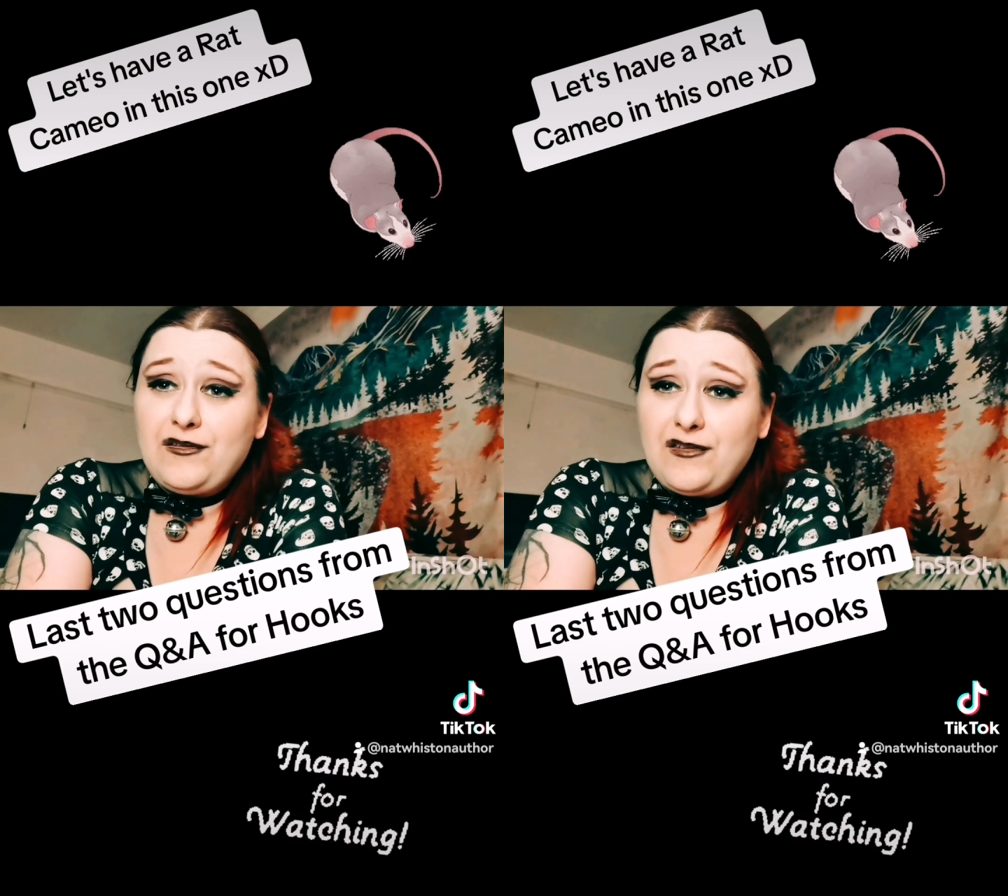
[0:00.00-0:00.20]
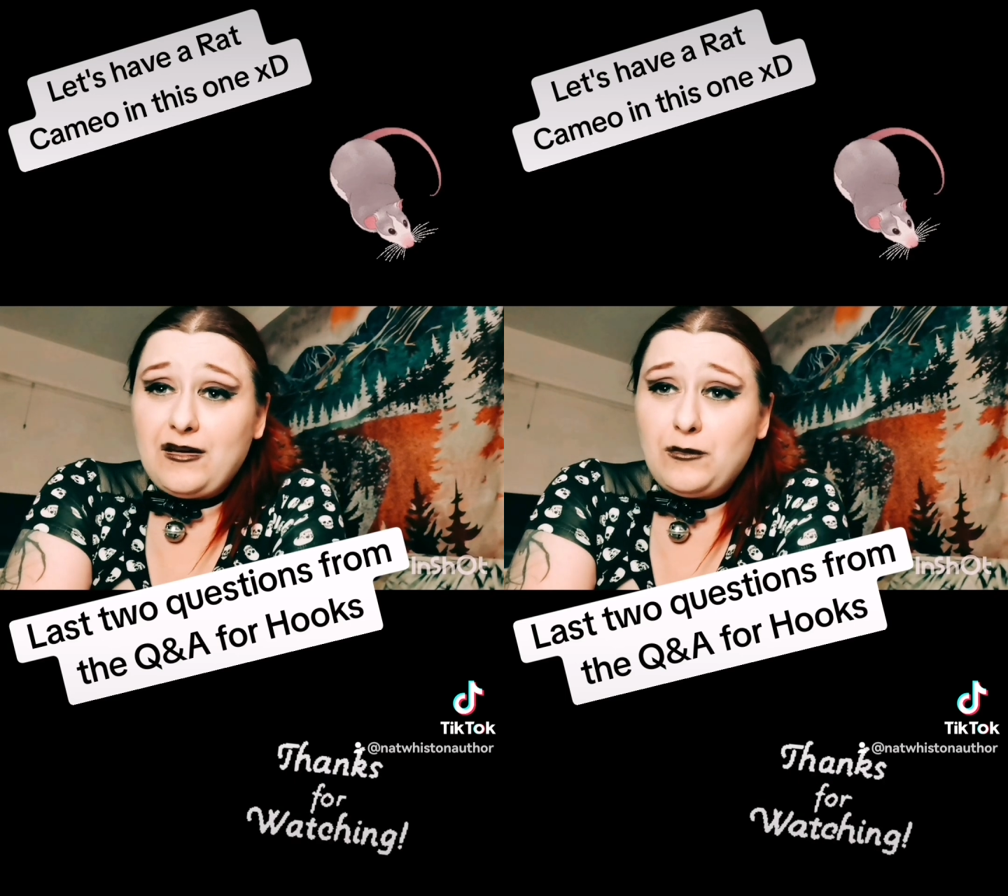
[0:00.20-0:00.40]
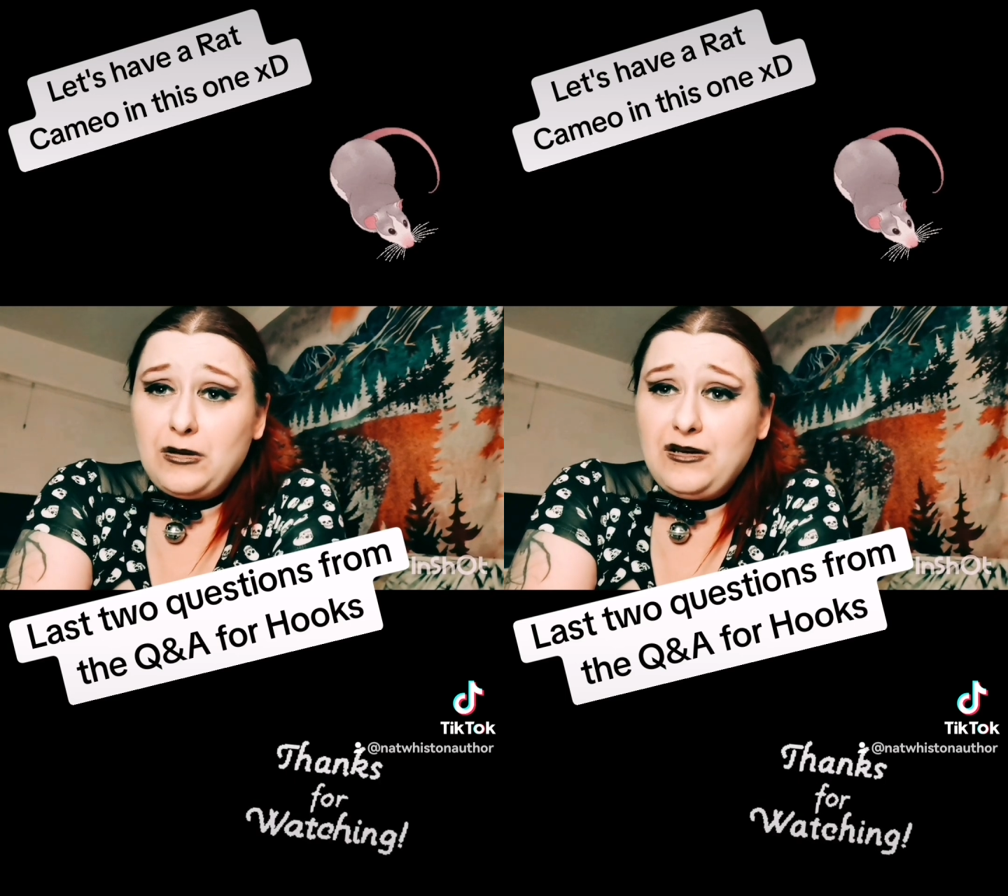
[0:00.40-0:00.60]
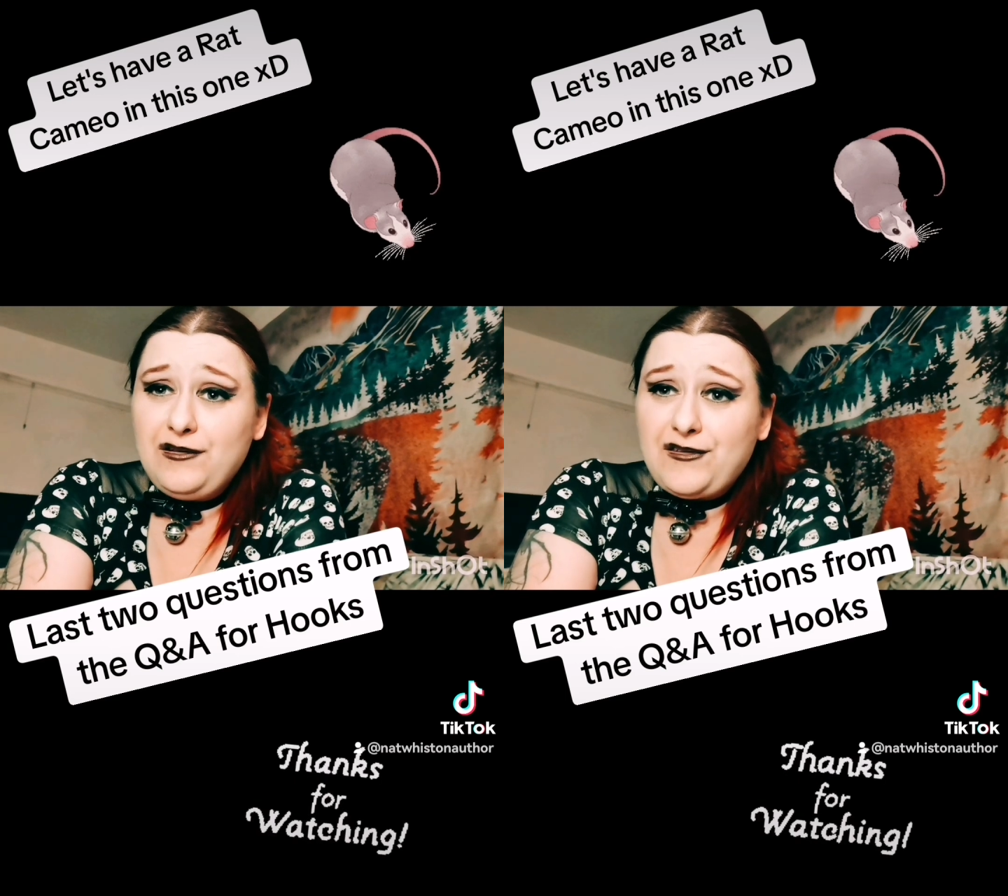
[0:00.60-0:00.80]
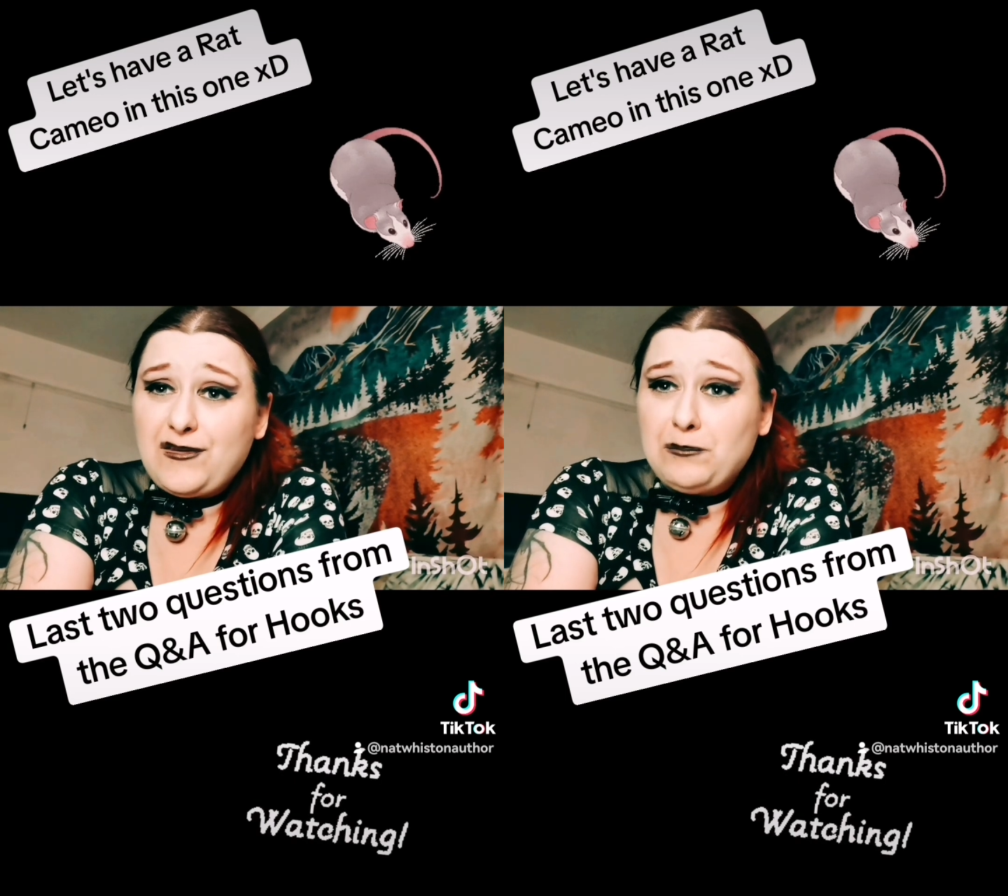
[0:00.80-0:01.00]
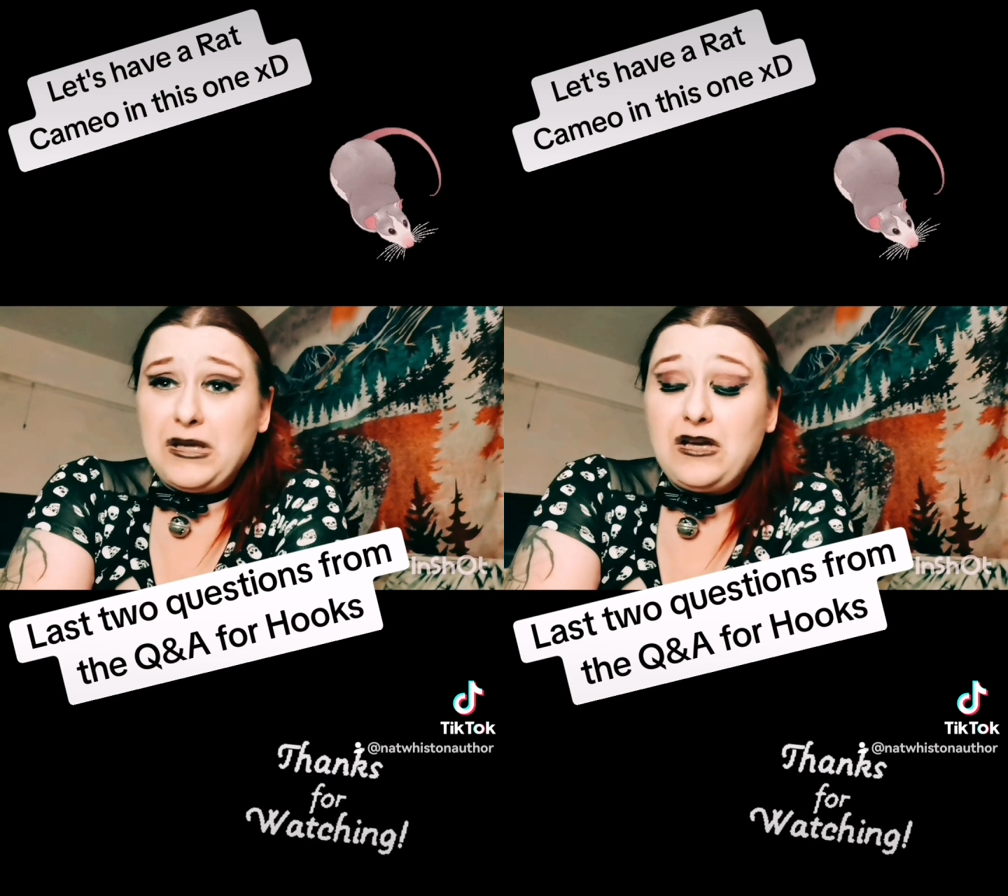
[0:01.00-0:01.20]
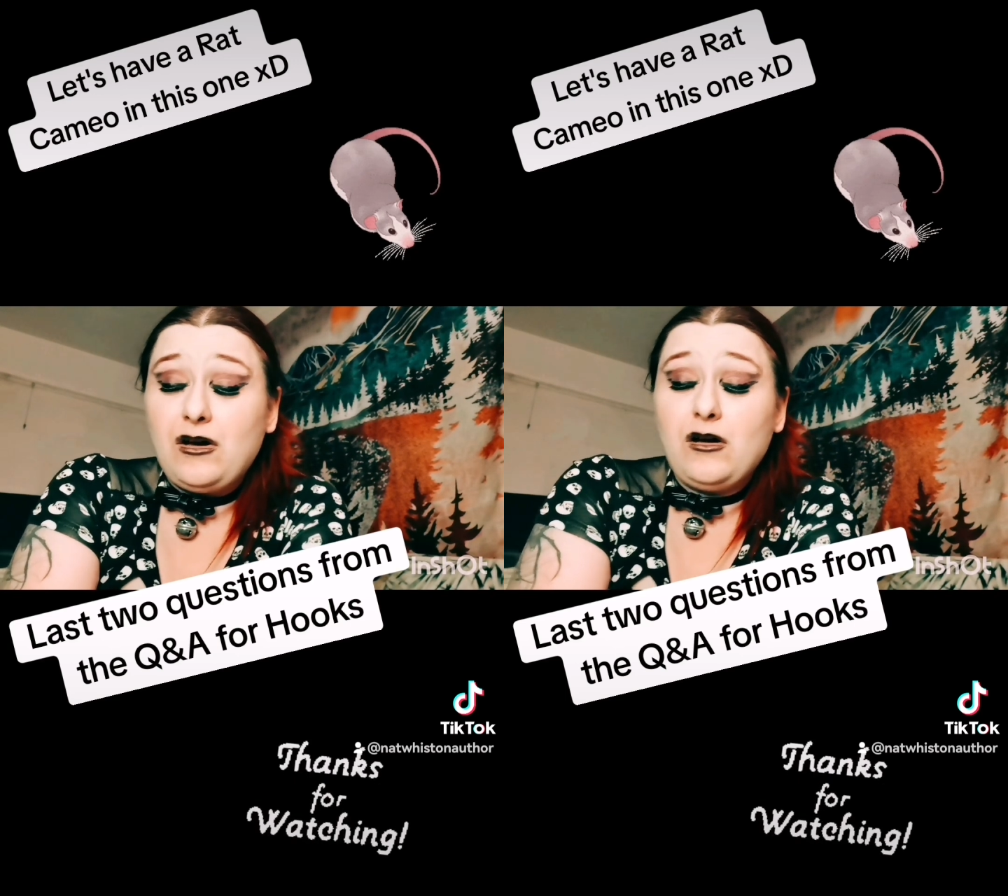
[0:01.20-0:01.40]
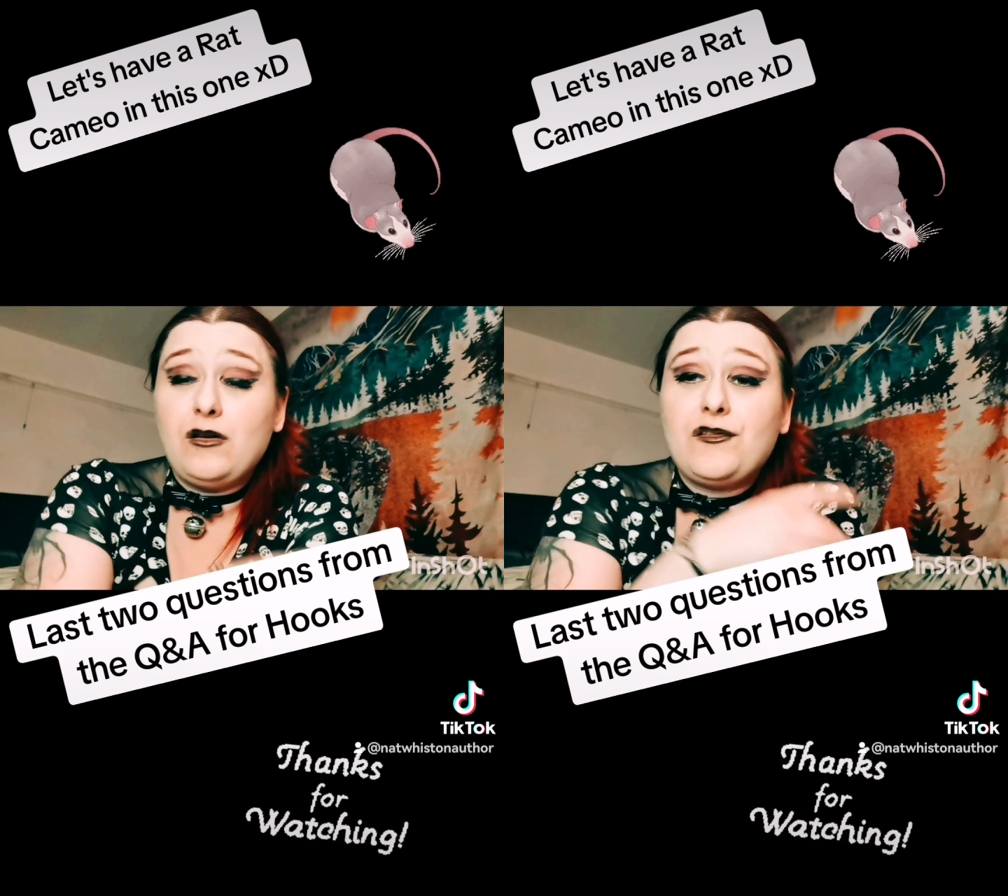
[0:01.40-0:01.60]
series
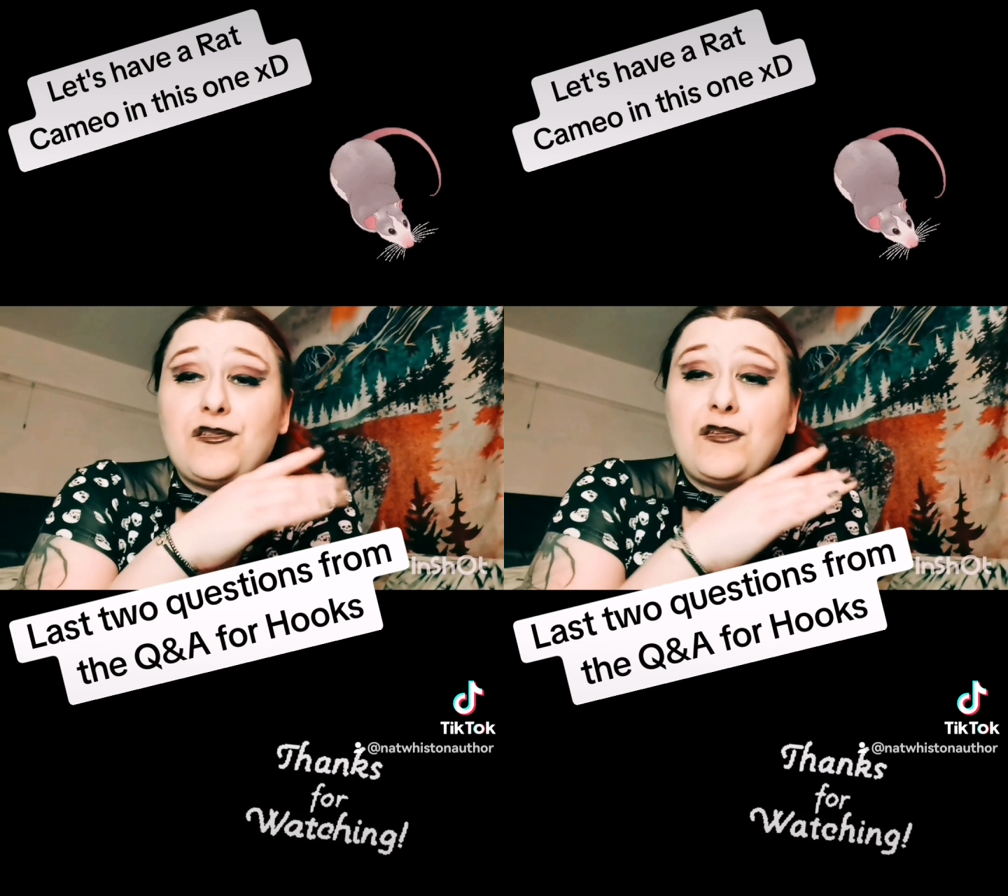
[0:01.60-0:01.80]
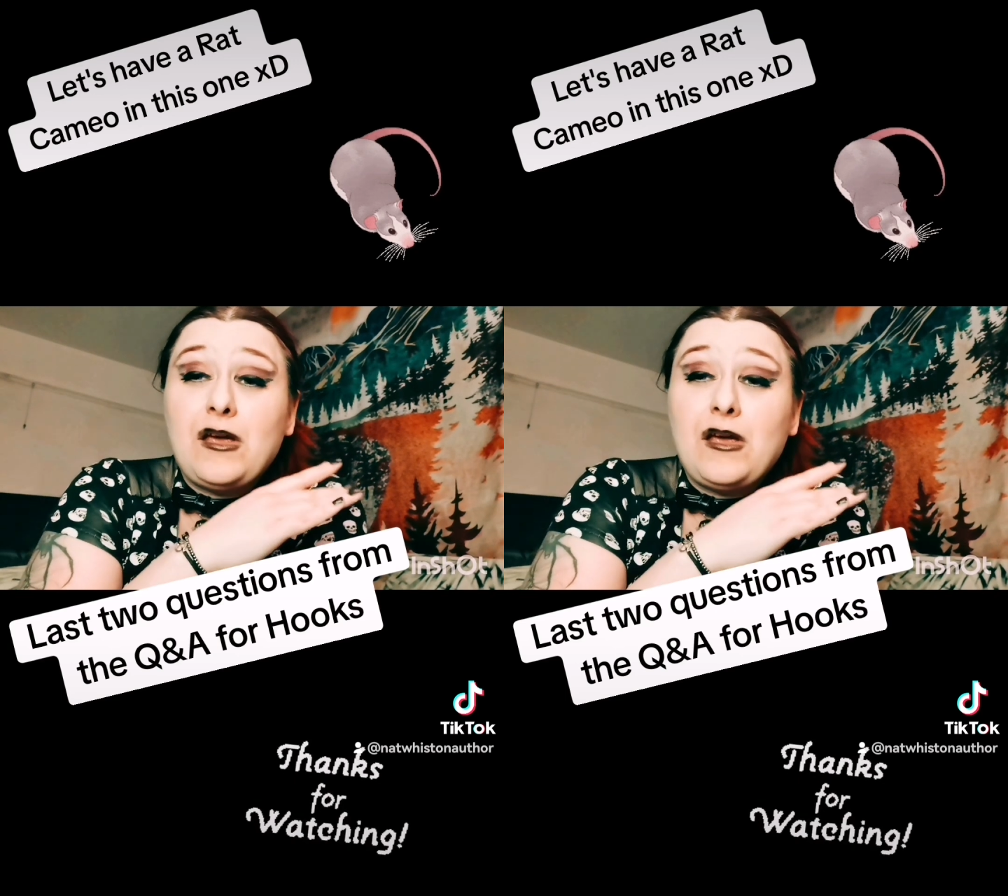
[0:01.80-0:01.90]
because